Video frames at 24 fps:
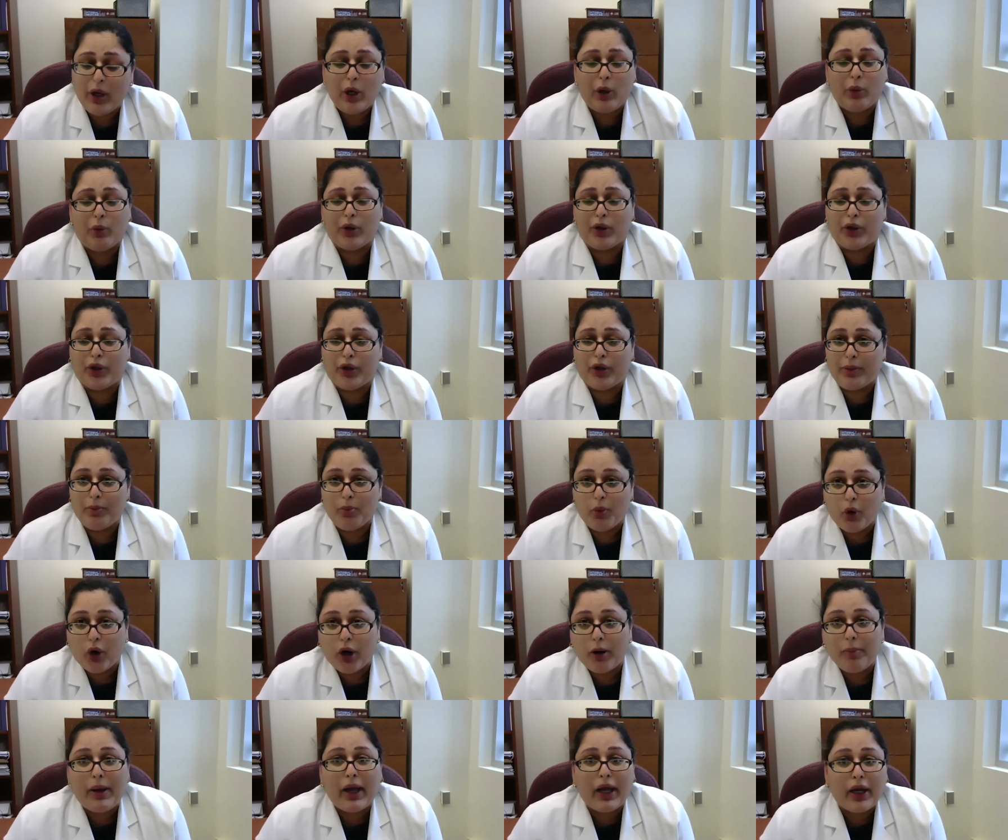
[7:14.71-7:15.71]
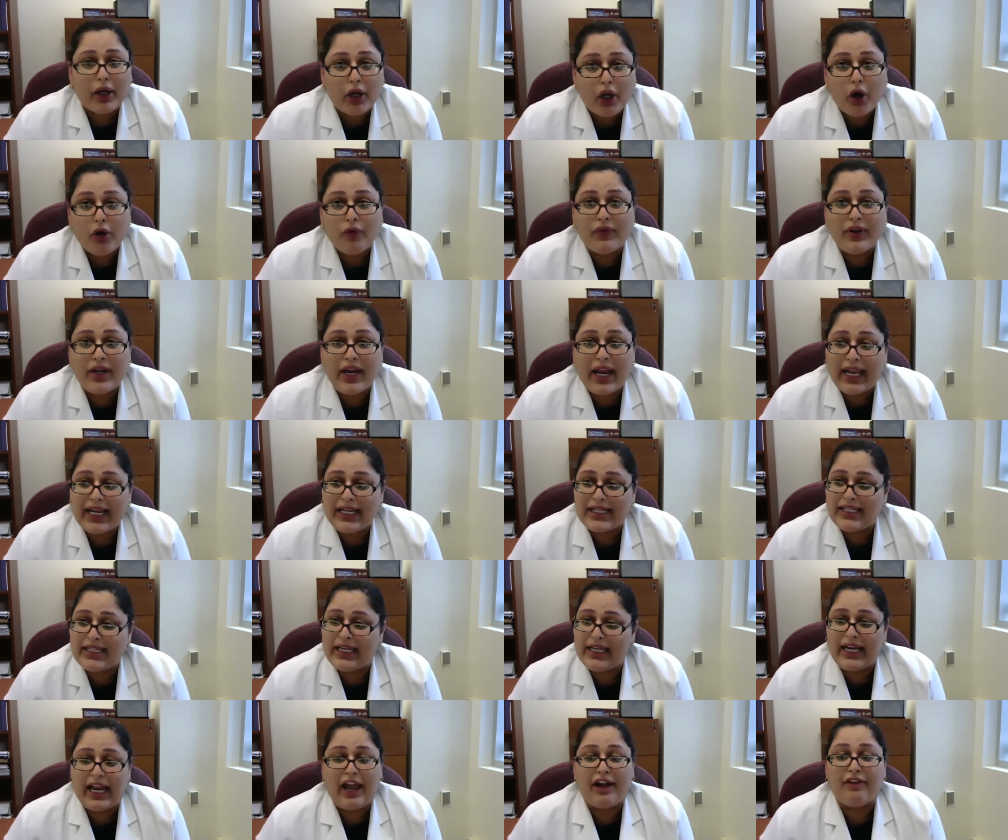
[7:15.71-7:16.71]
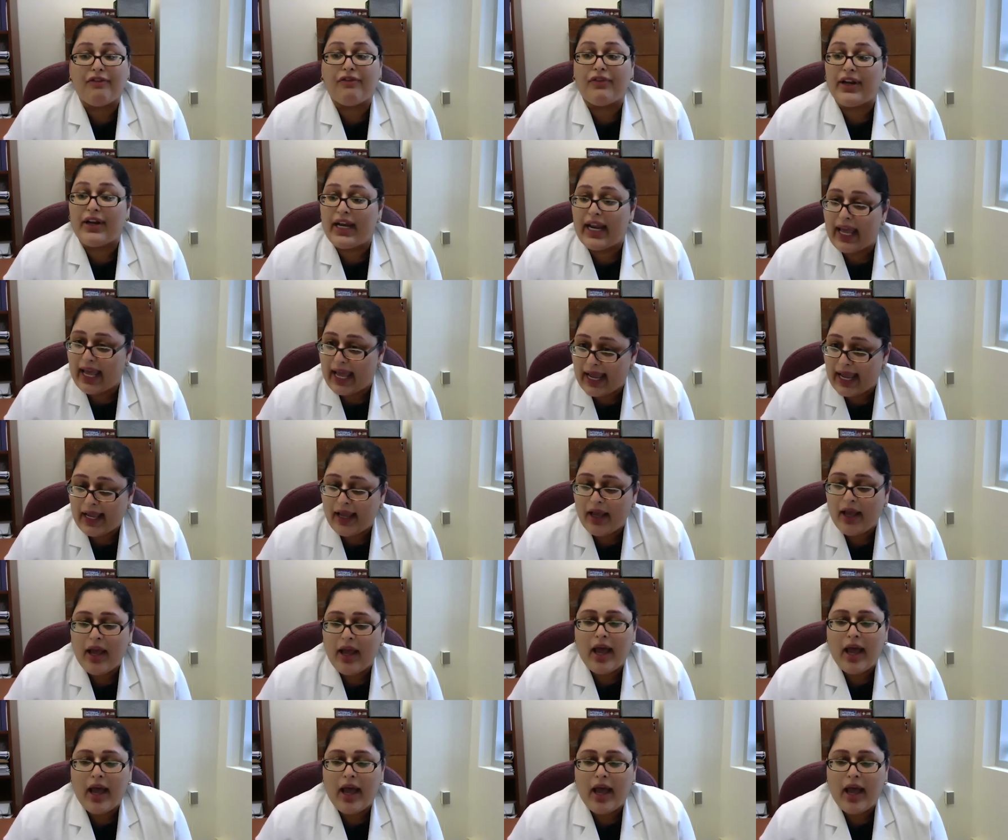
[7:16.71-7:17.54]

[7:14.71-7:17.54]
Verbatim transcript: We're learning more about COVID 19 every day,